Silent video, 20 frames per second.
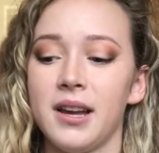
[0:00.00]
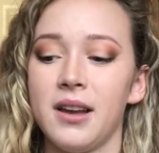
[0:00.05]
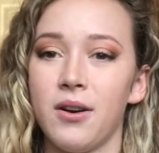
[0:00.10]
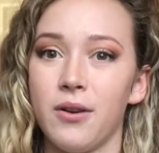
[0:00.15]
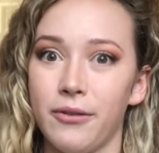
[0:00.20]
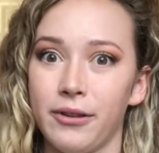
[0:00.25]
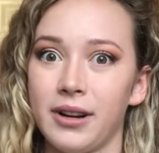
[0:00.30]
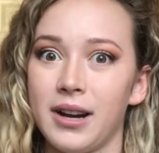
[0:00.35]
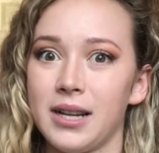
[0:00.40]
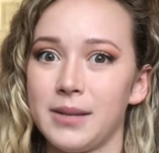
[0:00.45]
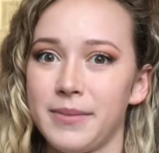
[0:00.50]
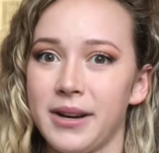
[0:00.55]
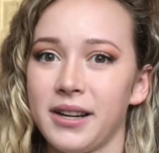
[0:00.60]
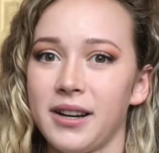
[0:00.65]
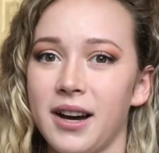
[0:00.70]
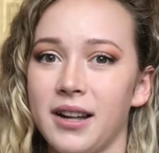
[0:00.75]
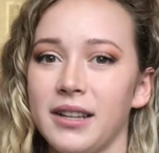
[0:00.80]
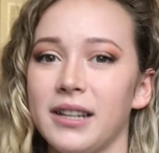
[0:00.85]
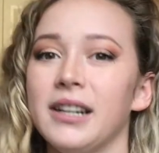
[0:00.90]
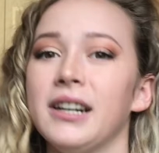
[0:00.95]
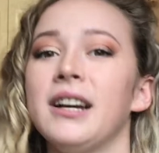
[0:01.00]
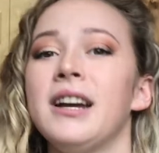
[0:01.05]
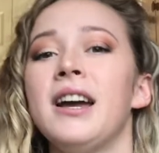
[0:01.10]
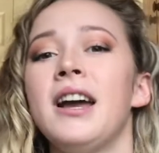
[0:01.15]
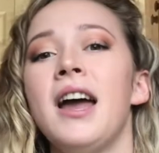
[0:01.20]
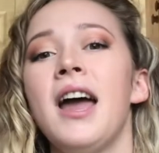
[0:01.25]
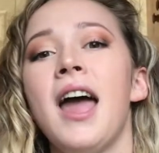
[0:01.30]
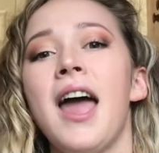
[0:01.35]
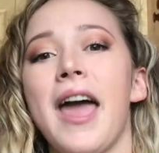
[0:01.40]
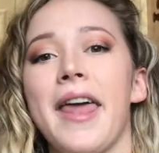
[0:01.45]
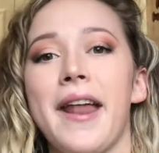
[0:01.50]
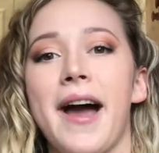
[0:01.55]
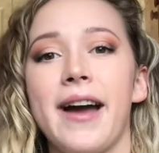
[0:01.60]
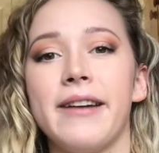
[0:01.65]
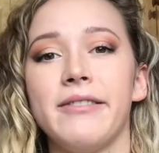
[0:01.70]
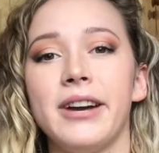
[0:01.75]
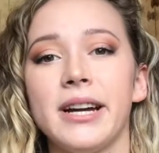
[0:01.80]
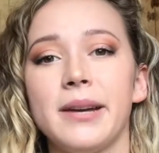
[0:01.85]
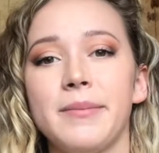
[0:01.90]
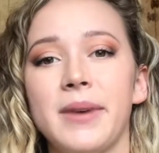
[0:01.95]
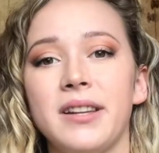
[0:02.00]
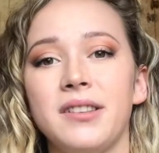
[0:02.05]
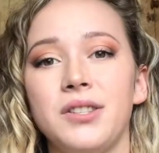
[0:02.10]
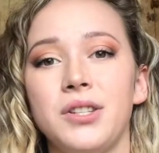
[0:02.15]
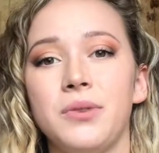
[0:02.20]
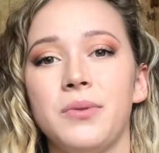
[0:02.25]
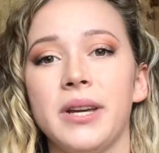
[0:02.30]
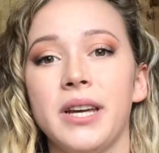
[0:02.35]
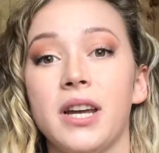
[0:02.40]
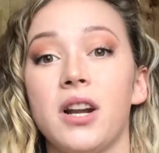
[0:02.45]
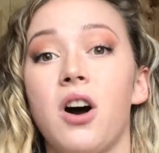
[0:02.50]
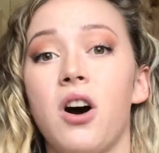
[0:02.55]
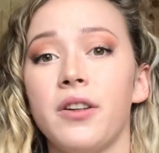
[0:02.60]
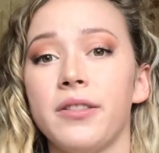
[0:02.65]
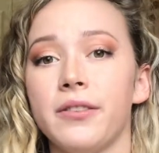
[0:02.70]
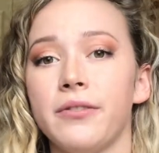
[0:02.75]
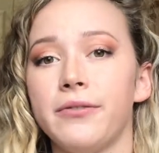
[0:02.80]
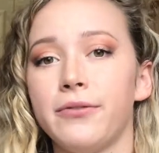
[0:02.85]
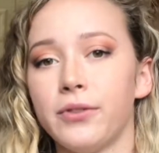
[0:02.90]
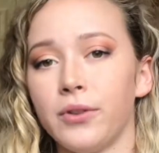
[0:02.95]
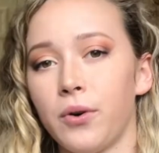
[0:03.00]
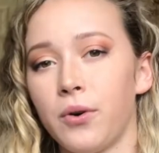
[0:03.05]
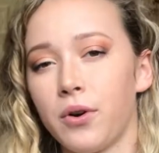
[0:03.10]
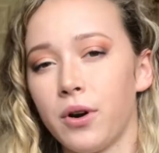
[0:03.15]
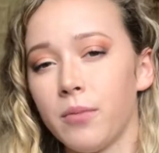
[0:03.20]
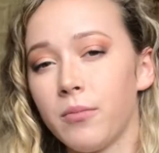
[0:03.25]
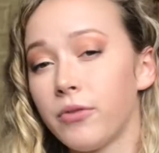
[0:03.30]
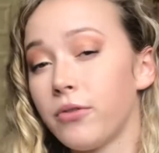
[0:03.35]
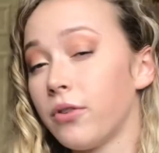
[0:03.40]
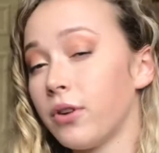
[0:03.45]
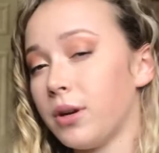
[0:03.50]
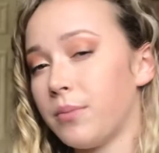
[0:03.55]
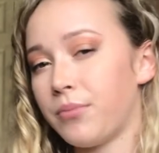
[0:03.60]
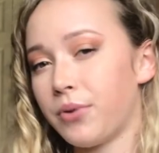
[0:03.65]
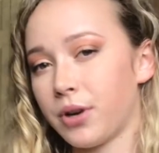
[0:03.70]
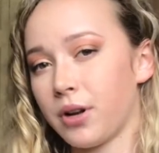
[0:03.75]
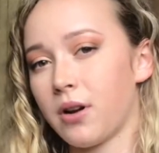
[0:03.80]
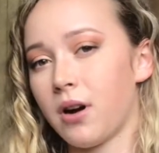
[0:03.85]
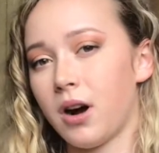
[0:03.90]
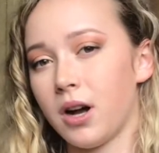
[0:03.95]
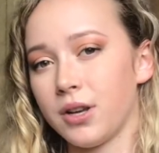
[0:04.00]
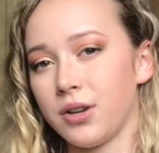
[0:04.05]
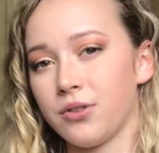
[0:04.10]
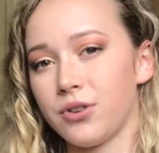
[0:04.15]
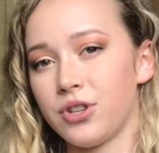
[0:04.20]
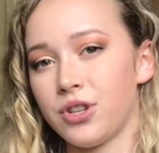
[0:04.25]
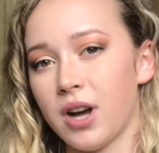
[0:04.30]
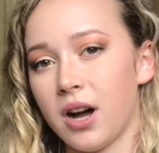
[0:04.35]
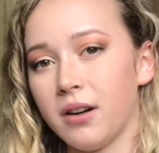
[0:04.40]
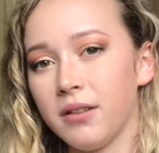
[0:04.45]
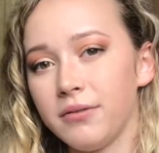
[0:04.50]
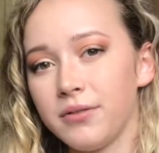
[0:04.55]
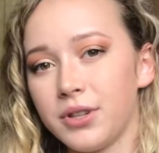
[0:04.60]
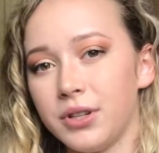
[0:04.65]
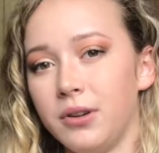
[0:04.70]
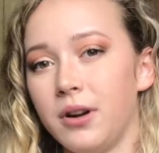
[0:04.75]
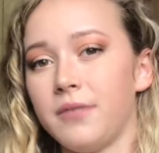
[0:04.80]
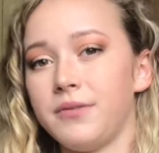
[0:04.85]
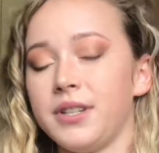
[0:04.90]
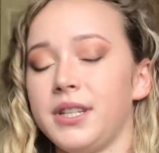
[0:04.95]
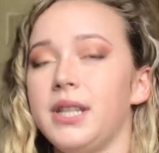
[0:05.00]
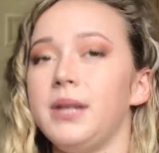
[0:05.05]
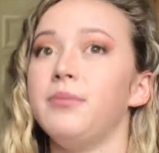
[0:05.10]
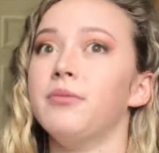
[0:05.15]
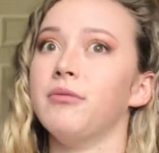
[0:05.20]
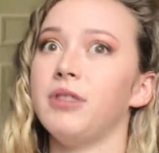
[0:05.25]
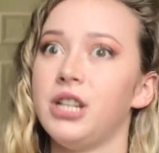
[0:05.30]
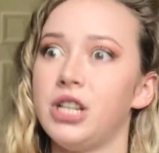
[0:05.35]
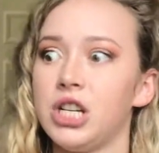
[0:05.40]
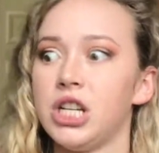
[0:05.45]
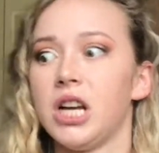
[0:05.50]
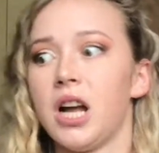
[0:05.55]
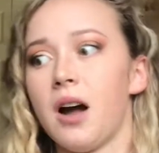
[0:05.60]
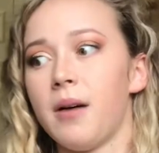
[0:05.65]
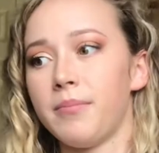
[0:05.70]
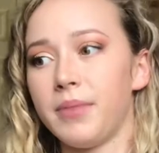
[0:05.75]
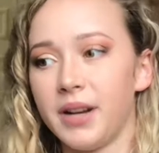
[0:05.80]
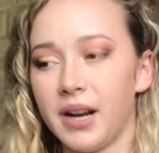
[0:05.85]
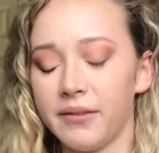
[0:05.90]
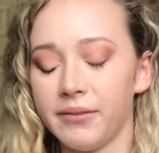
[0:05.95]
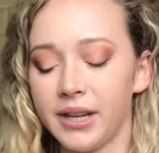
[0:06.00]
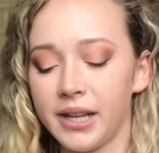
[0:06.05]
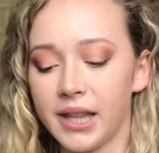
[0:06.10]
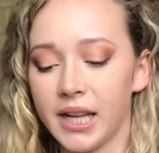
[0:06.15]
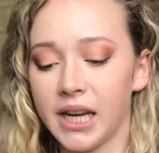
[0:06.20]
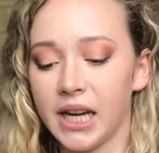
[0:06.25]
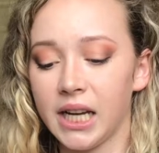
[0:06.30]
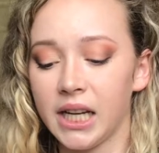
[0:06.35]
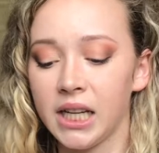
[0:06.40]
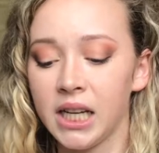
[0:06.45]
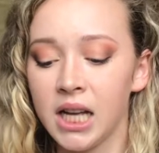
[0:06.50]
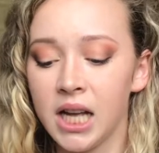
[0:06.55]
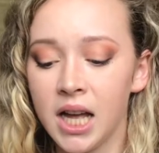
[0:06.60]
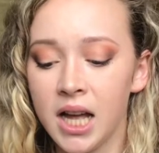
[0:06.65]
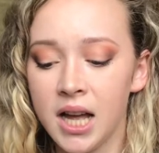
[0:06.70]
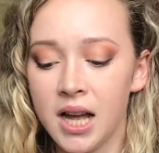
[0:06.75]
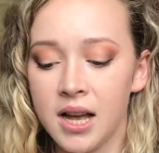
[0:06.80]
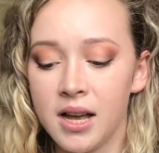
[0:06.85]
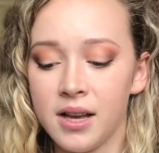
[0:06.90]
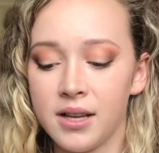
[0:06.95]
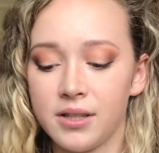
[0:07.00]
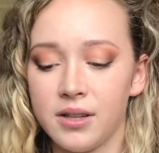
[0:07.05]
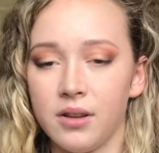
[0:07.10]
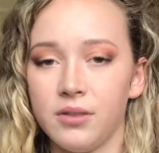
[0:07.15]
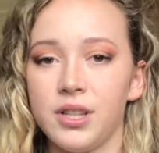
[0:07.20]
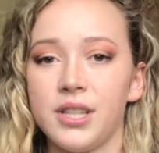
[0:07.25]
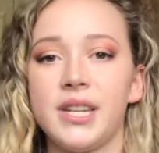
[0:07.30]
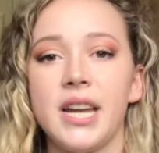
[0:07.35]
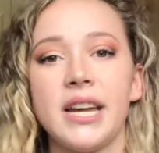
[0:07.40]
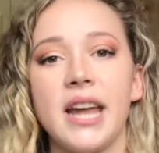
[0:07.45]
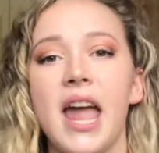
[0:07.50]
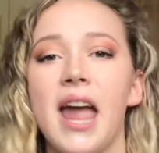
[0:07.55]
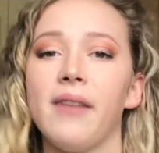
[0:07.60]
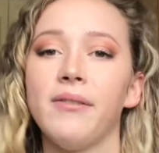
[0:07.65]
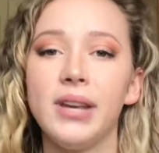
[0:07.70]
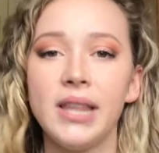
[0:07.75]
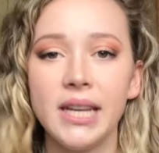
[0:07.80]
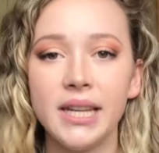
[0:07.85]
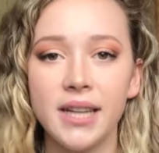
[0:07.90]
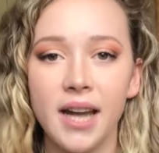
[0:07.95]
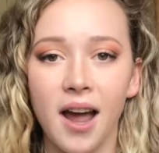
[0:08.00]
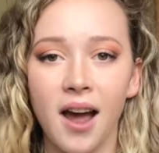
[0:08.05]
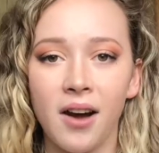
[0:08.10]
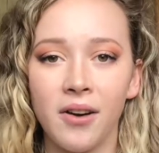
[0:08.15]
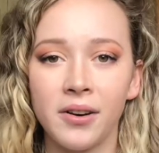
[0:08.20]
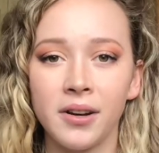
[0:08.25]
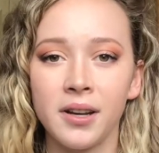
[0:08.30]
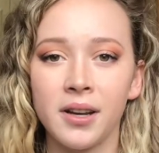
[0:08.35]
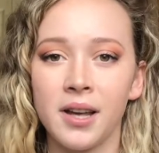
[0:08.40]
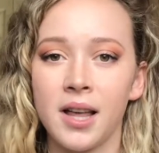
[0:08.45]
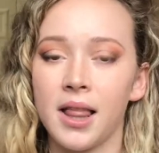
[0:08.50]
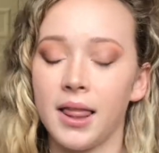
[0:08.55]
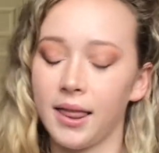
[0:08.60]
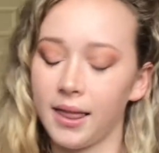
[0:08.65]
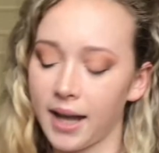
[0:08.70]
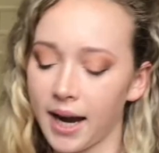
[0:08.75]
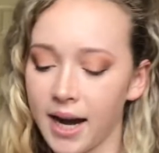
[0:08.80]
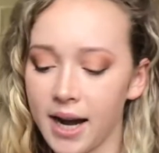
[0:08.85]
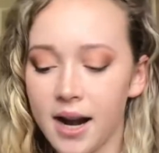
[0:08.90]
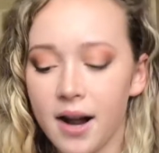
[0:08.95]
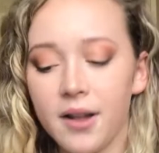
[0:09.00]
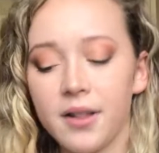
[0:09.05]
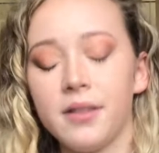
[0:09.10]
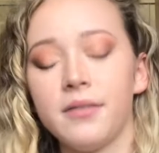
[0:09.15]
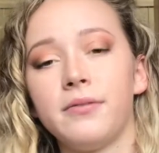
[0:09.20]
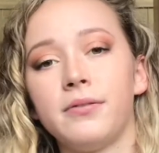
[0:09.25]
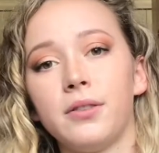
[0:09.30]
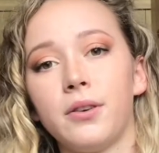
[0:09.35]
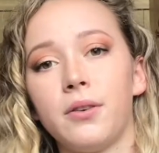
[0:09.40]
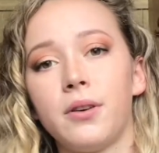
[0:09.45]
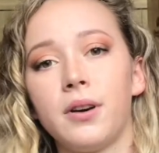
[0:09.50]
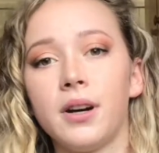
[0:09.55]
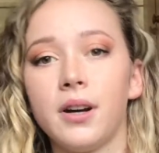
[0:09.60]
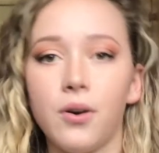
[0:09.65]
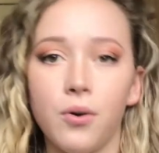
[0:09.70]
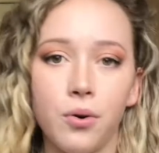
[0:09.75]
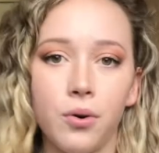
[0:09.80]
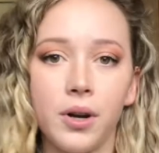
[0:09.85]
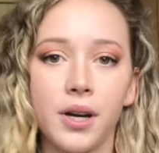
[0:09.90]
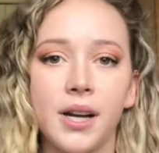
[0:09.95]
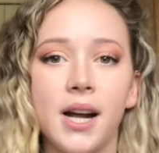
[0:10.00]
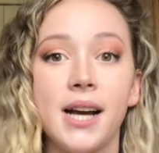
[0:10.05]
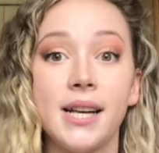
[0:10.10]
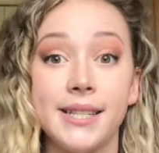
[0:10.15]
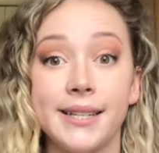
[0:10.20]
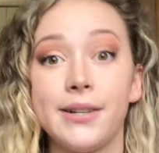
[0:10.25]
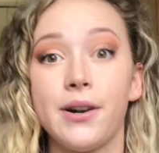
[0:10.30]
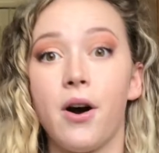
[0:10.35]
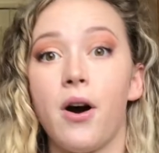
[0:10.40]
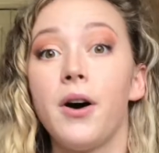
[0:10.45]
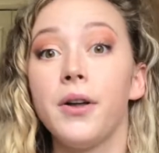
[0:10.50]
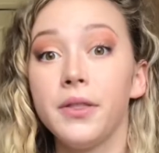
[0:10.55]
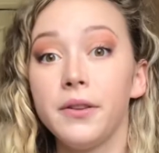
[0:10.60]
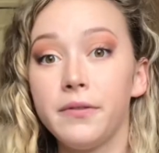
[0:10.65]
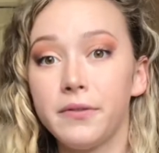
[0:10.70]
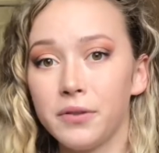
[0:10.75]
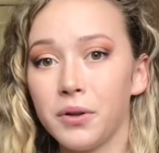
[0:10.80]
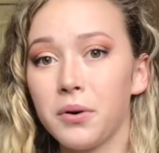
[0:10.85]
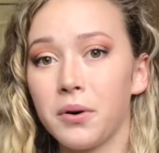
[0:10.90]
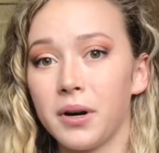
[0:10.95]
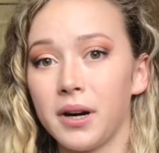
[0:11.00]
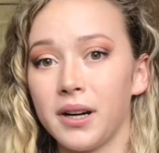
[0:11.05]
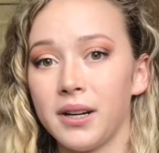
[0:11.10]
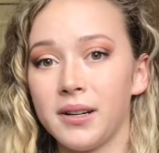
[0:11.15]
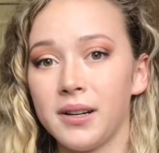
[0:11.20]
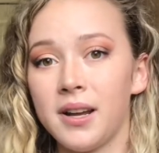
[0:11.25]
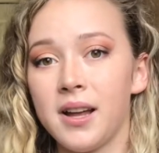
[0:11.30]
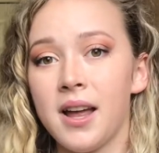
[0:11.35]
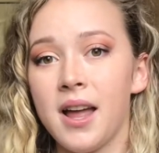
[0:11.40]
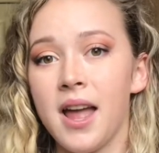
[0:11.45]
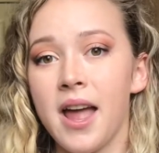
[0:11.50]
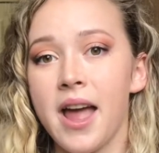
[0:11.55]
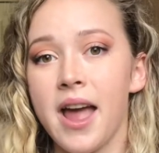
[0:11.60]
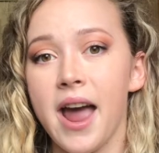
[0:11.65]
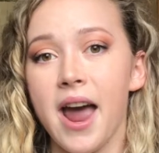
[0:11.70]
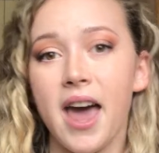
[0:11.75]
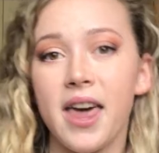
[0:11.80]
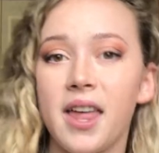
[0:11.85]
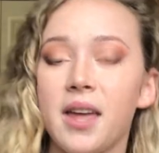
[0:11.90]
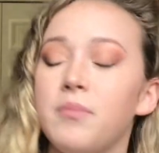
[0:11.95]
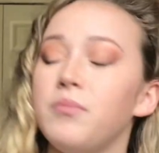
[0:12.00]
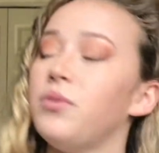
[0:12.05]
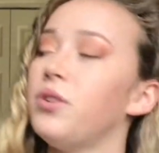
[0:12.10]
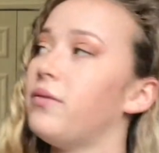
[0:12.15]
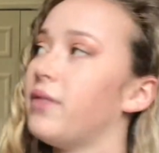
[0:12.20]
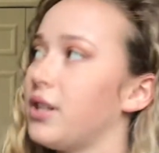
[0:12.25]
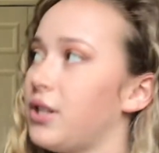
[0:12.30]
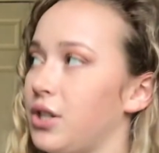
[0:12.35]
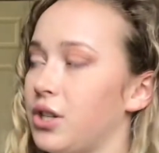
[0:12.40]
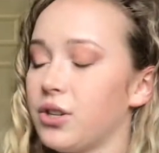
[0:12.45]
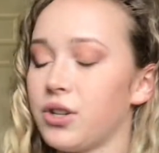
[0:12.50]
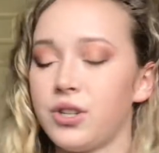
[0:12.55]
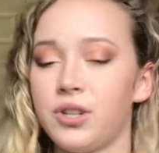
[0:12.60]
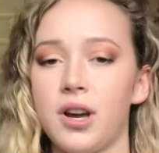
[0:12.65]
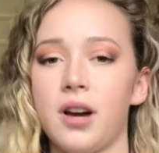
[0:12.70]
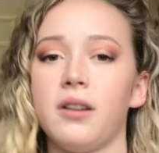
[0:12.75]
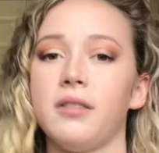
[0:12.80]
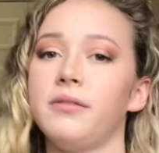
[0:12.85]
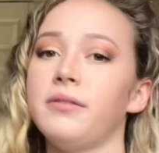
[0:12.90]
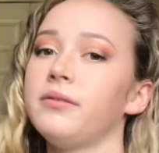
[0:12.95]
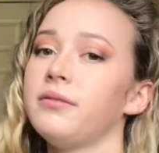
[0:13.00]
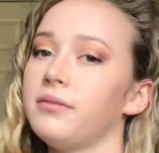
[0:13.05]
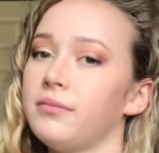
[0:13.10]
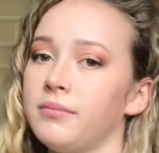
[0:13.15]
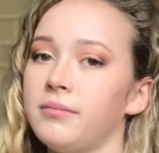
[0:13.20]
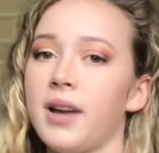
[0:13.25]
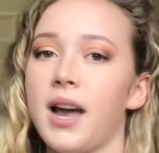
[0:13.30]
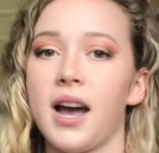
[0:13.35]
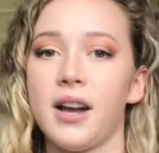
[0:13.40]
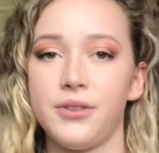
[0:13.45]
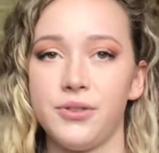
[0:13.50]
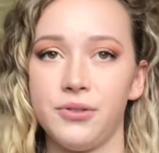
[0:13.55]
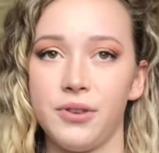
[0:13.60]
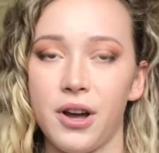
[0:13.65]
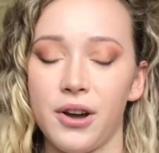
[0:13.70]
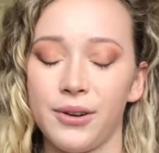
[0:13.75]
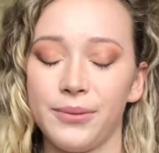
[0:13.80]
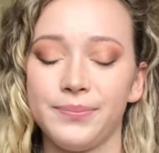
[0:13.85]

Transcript: organize by color. And I recommend doing it on the floor before you put it on your shelf so you don't have to keep reaching up and everything. So just take everything down, lay it on the floor, organize it on the floor, and then move it to your shelf as you go.